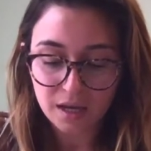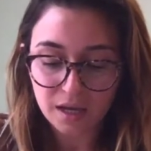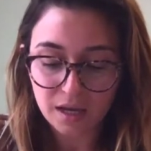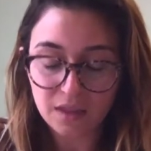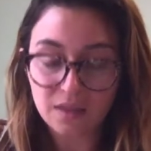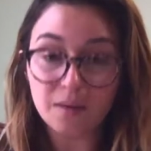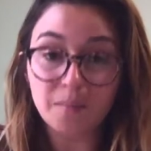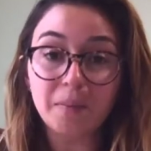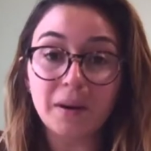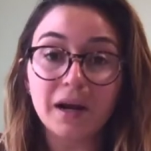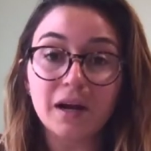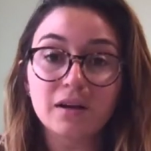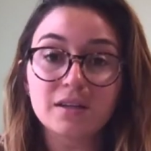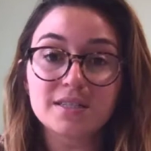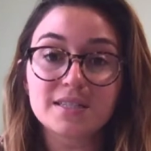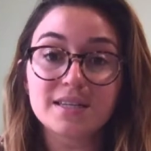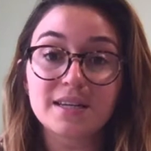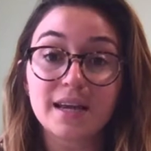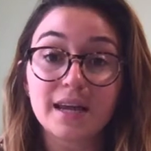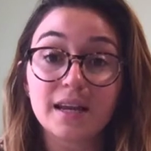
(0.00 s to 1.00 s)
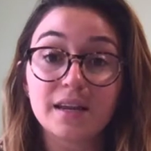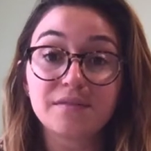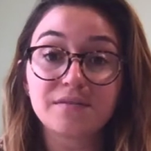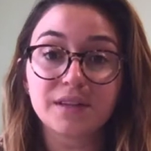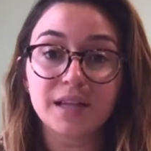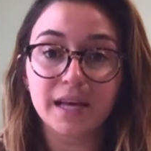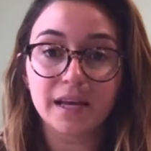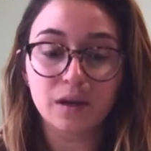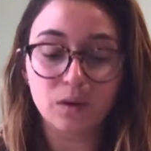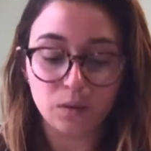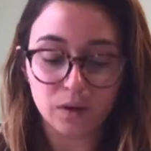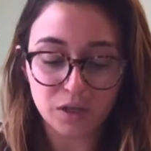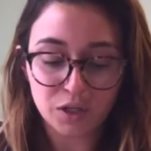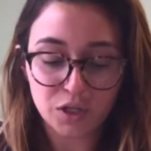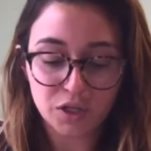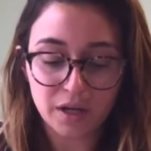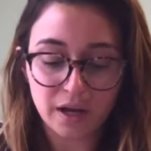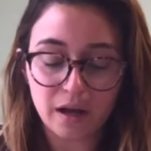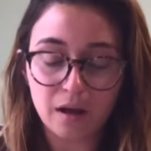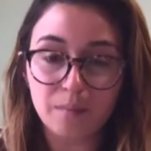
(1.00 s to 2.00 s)
in the parents' native
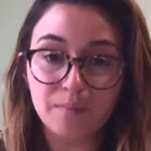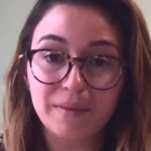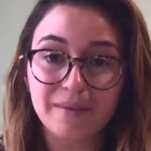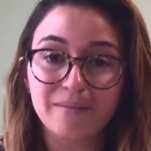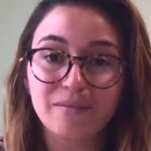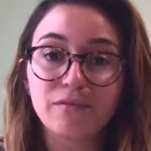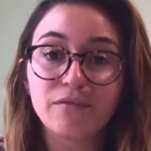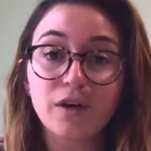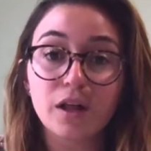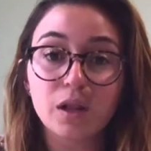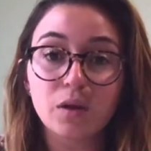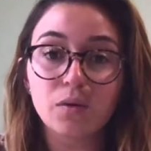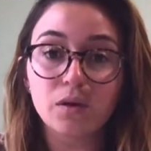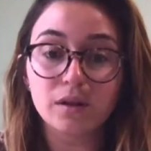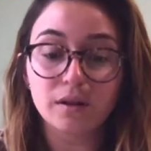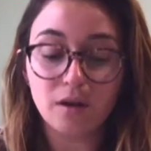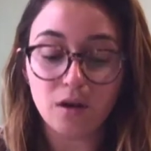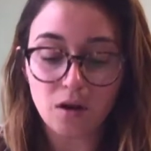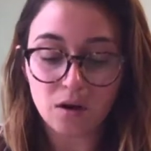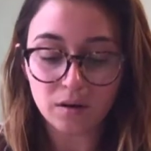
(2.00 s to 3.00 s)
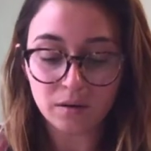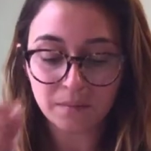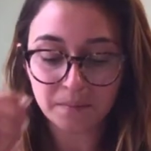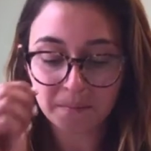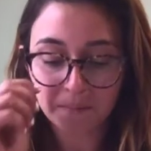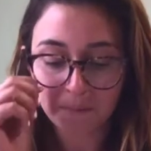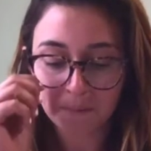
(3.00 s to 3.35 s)
language to help them follow along.